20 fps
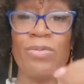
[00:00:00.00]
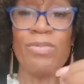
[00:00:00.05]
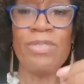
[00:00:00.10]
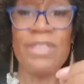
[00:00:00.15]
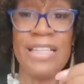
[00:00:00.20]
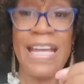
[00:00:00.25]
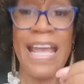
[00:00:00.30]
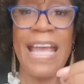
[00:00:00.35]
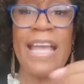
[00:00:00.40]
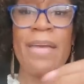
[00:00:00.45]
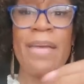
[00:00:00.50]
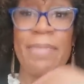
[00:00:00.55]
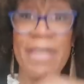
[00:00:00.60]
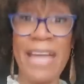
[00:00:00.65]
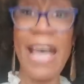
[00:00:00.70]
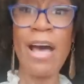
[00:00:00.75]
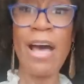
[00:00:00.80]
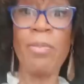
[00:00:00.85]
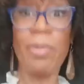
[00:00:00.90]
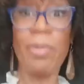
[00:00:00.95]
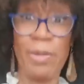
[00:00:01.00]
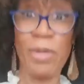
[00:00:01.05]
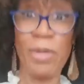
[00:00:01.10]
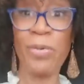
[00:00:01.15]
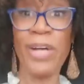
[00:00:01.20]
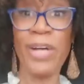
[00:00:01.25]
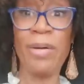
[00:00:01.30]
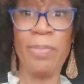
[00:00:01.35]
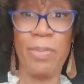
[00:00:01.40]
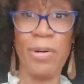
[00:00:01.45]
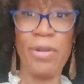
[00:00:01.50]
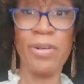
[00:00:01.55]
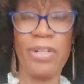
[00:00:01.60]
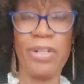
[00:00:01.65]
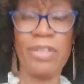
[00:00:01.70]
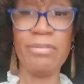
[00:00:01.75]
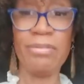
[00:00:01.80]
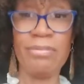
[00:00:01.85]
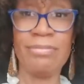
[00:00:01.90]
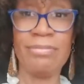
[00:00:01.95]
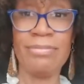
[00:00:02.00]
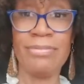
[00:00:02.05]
name an album a rare pearl,